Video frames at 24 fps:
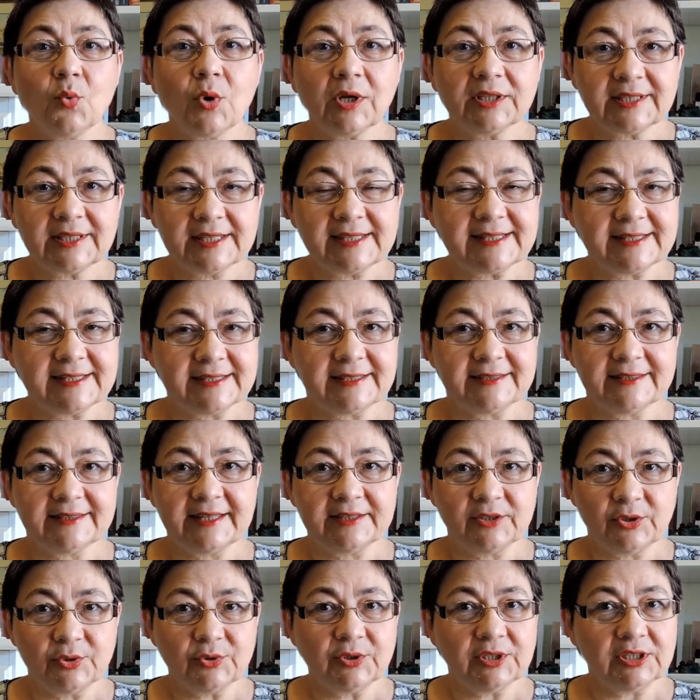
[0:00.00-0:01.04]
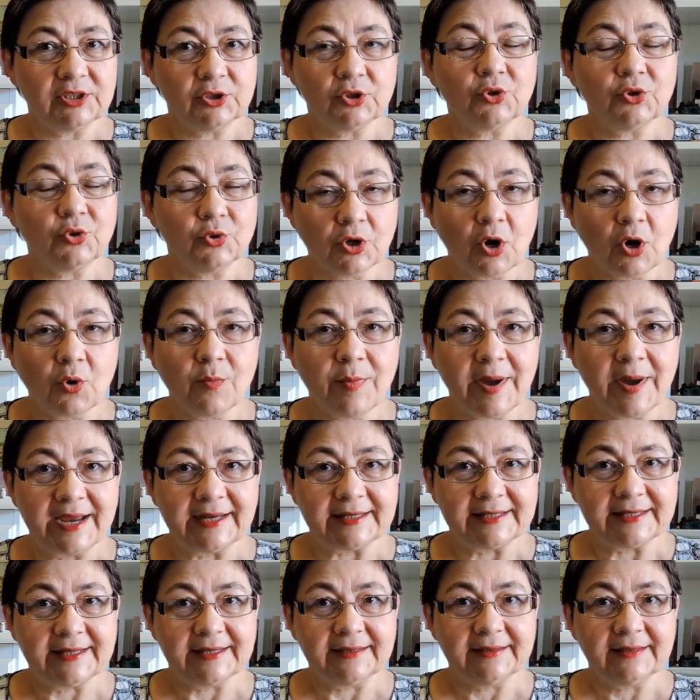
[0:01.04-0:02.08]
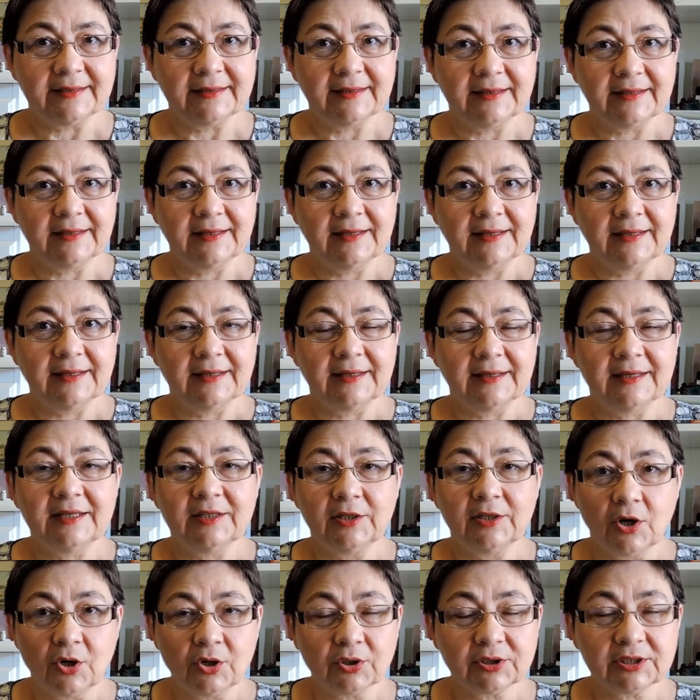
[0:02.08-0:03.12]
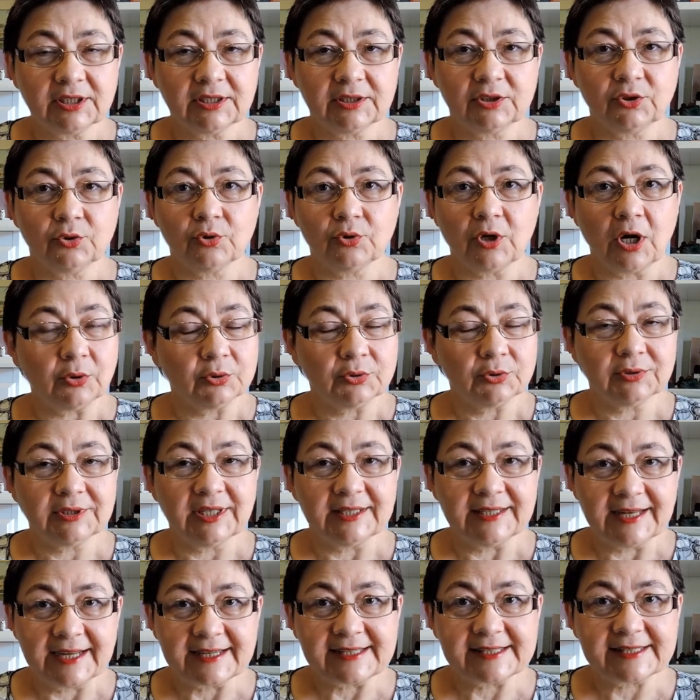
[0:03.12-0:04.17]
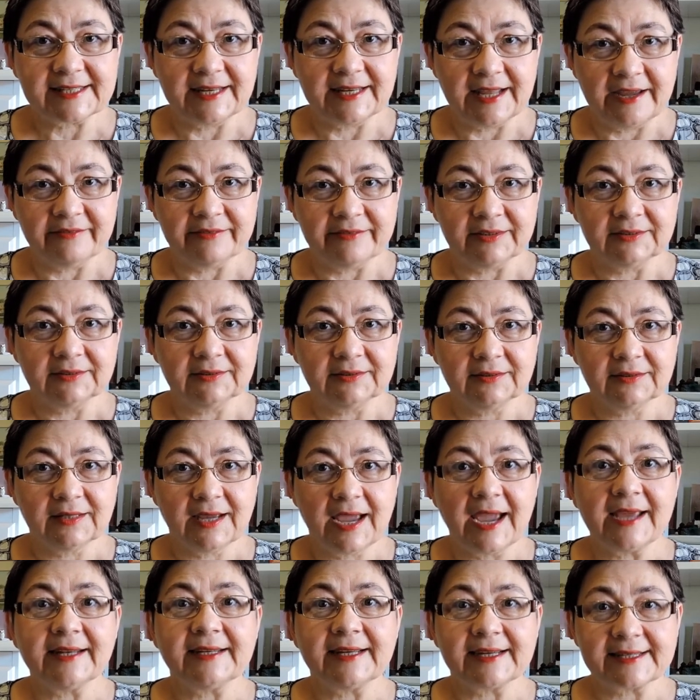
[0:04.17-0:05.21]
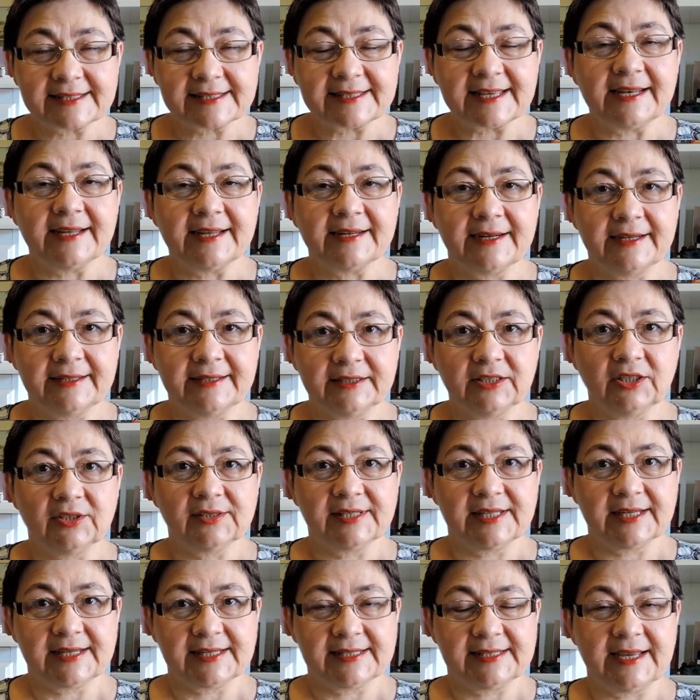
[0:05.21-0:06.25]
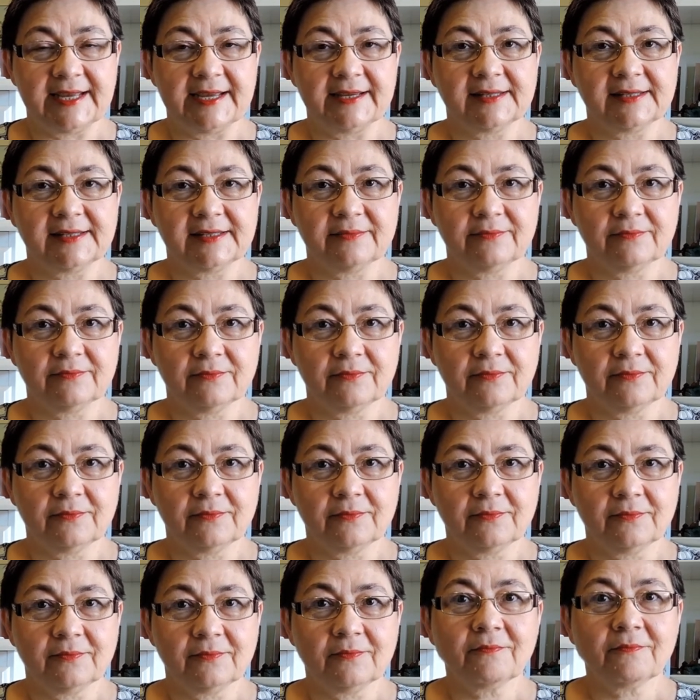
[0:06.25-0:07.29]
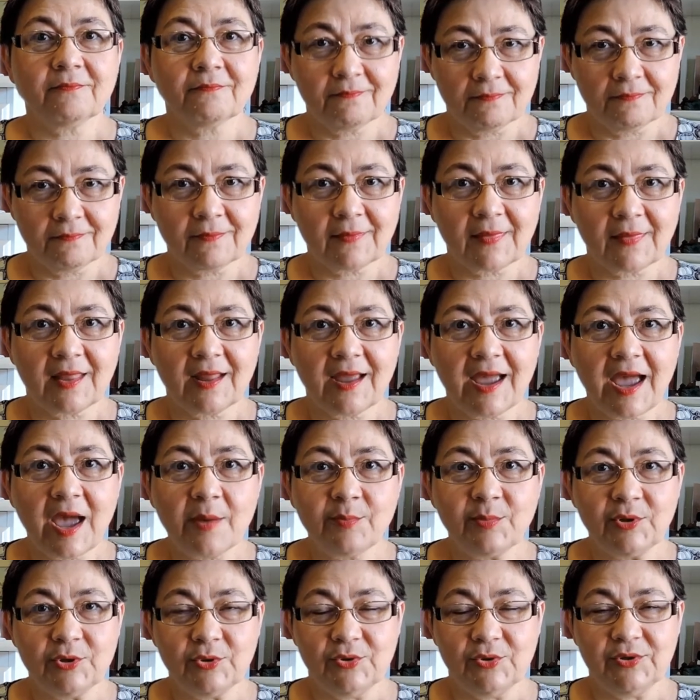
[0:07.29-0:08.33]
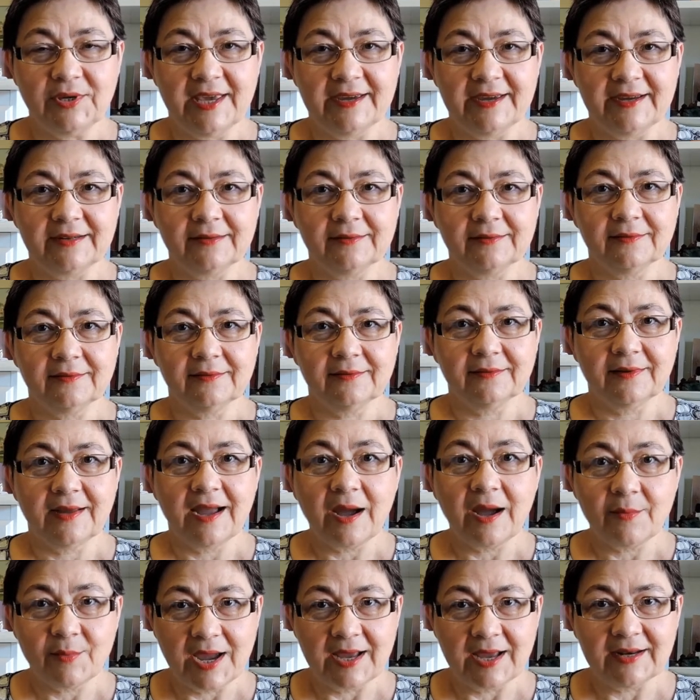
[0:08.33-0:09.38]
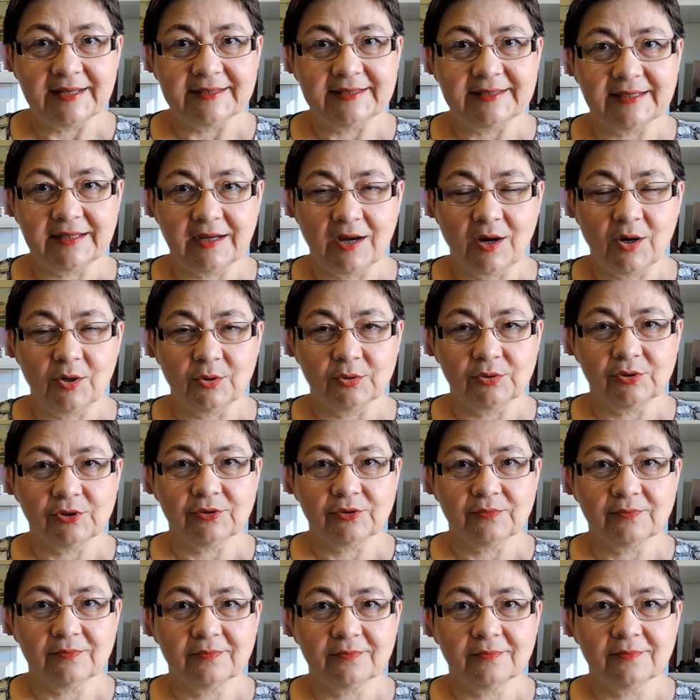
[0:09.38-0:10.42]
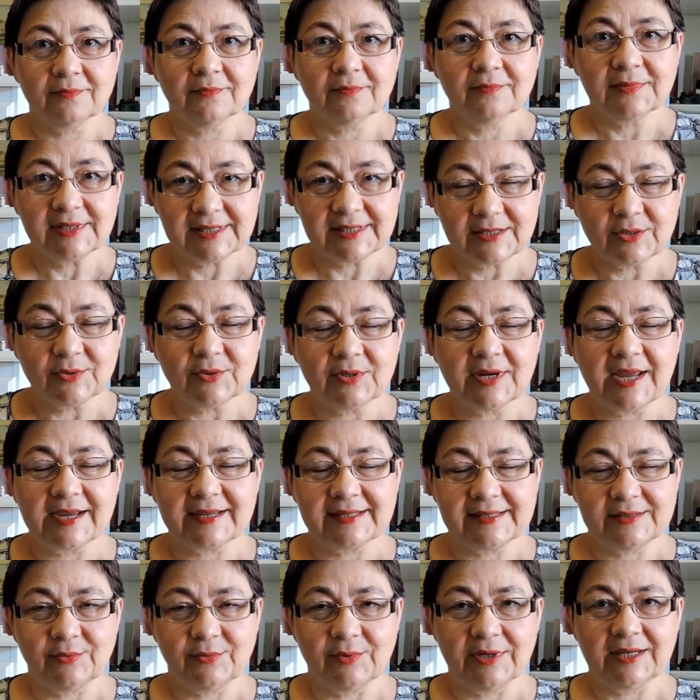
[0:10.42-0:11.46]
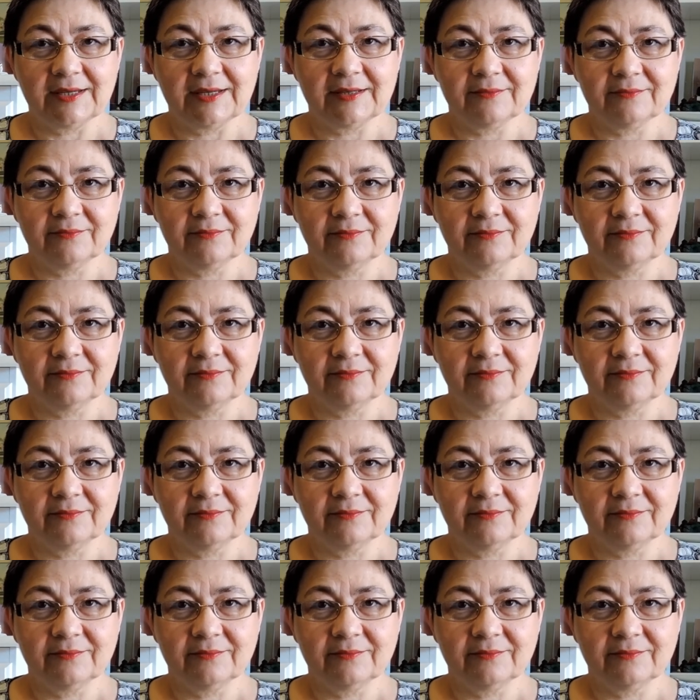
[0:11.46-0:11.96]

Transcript: What is it that you need to know better in order to go to the next level and accelerate your success? Happy New Year. I'm Ella the Coach. See you next week.